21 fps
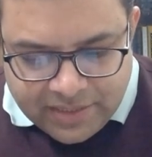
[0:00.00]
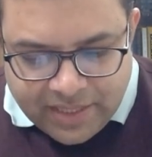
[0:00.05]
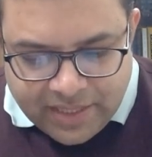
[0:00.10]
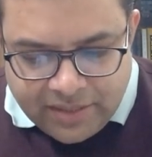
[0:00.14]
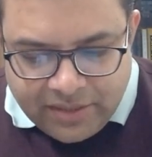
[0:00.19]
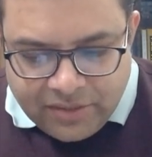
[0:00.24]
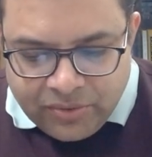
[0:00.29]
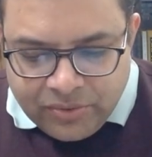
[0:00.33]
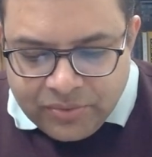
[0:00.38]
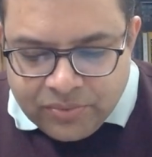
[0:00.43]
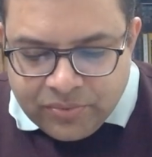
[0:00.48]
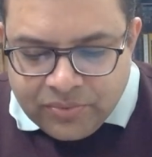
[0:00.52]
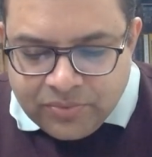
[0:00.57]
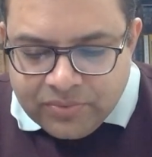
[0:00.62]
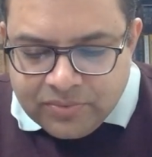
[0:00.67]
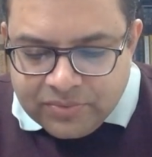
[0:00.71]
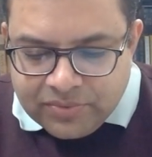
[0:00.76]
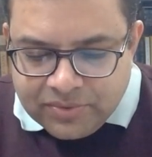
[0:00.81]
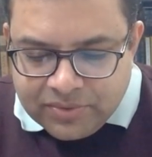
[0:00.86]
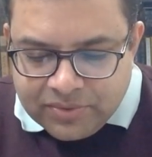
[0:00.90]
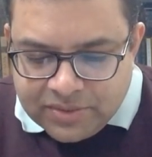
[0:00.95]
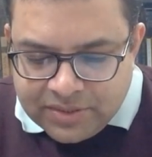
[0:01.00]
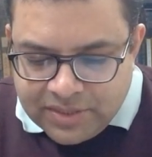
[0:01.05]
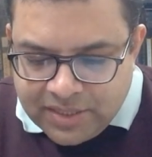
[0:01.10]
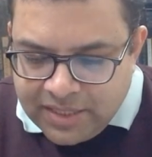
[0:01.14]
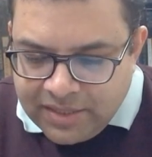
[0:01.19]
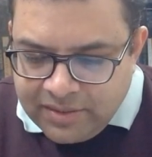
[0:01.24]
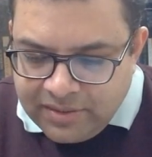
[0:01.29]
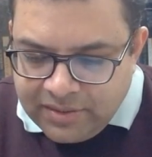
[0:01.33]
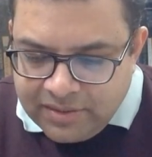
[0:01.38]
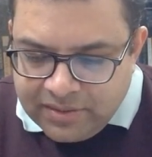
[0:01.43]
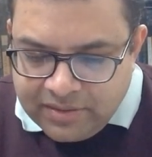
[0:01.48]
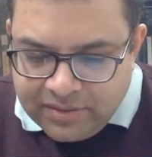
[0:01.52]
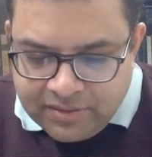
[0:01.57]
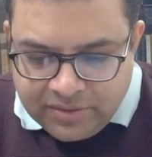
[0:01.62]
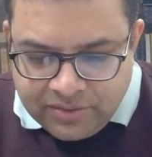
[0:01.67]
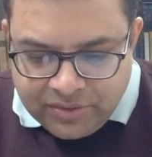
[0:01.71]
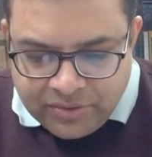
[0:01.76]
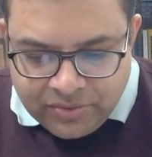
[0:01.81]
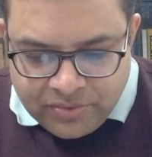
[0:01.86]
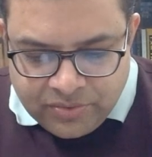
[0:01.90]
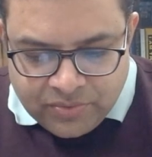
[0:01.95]
that do you say
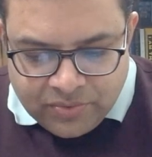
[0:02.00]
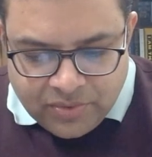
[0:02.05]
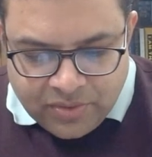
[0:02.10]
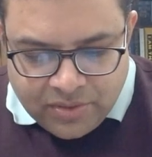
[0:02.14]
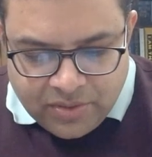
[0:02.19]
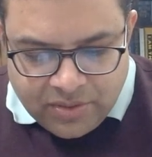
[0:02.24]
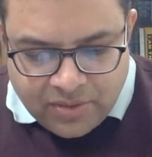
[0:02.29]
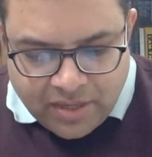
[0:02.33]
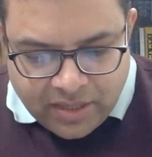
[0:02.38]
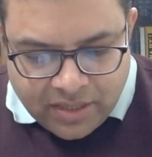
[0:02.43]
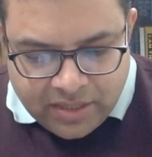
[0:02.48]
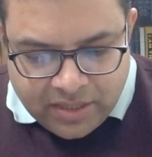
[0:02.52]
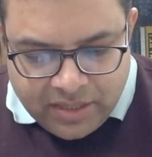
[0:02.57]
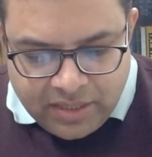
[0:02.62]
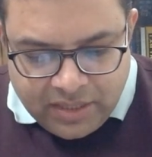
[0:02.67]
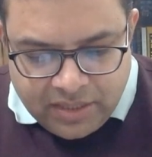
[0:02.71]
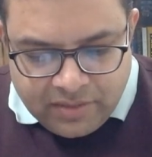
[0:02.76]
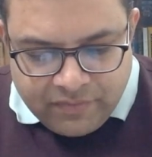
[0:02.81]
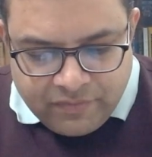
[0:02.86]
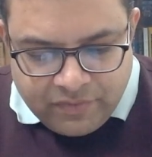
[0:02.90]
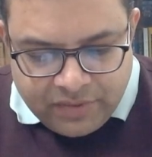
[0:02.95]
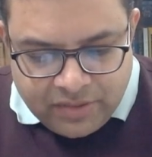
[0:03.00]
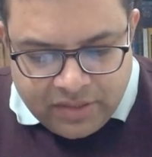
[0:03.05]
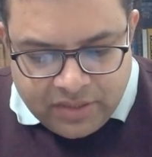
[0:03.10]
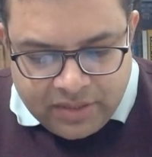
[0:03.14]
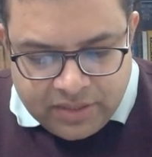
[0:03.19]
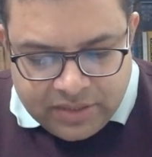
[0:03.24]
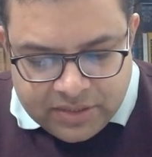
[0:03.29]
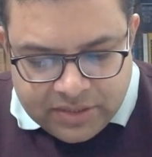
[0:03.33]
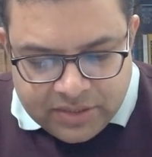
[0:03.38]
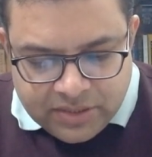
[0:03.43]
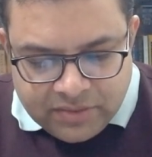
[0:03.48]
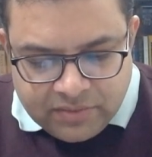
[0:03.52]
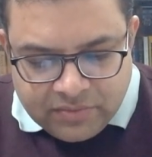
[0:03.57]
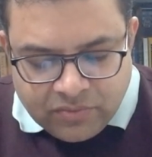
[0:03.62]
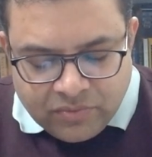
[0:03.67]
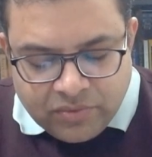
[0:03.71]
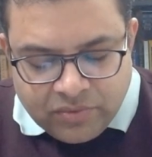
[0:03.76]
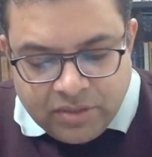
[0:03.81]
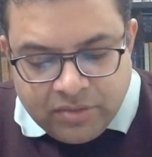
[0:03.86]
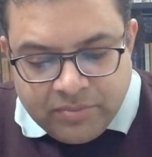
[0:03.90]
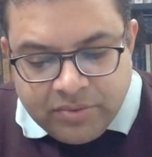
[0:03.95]
do you agree with the teaching
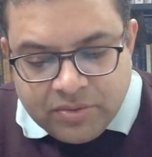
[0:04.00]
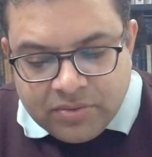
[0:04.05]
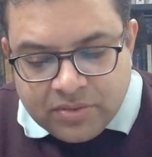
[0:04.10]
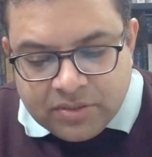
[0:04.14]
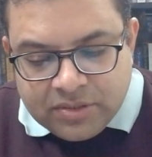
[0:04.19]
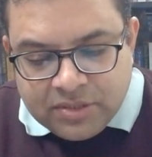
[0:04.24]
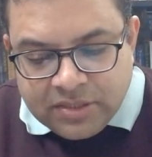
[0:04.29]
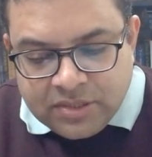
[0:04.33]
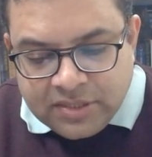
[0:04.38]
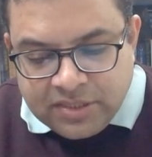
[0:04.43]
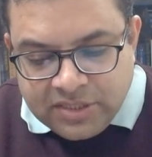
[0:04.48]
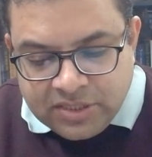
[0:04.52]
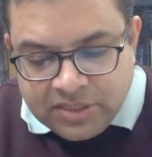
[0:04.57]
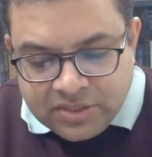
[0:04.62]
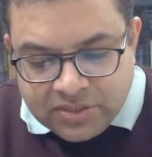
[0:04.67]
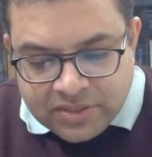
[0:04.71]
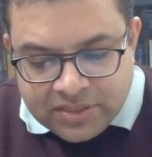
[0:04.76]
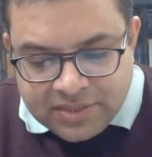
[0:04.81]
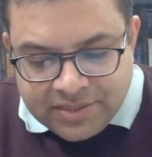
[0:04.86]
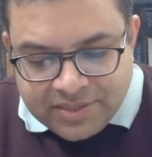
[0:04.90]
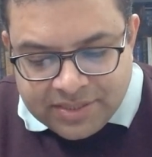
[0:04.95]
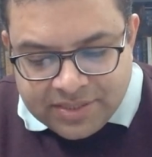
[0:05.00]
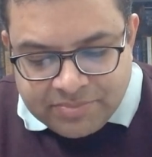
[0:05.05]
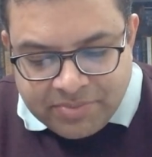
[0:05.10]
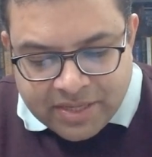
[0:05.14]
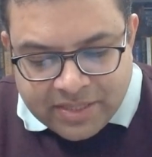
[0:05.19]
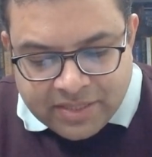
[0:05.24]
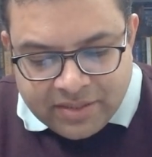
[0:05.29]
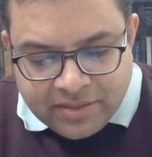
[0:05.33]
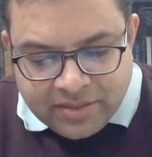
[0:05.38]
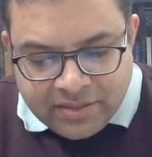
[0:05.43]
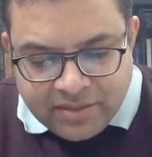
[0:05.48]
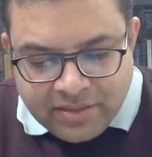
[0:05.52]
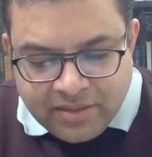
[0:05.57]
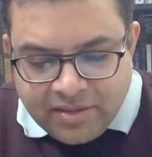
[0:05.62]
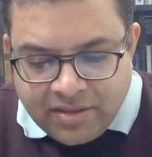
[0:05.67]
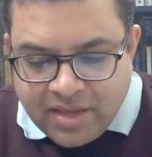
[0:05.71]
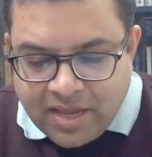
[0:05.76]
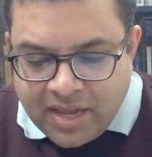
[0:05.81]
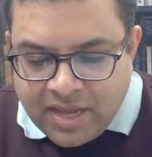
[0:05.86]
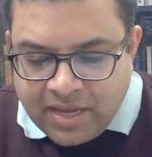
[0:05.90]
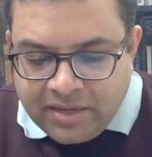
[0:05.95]
only because that the teacher is respected
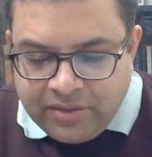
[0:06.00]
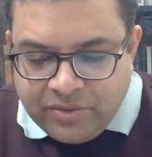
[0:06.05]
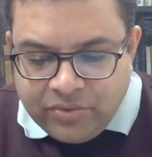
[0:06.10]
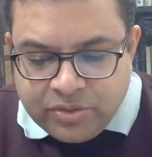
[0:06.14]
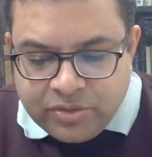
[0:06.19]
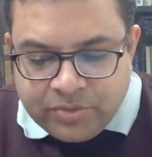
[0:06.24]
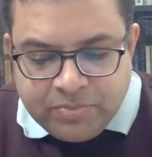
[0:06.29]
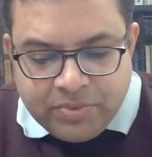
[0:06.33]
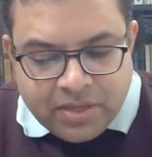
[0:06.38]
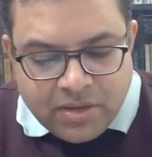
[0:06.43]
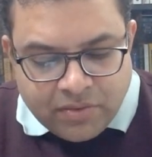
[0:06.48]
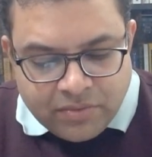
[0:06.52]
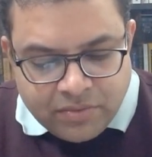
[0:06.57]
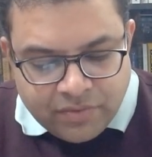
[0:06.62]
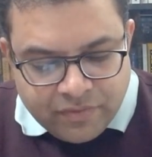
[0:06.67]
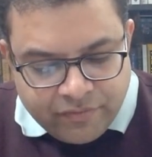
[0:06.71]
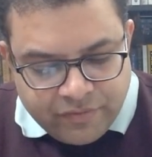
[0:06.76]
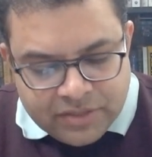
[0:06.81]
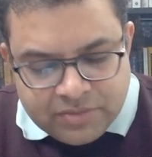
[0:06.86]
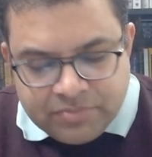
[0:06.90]
and you speak out of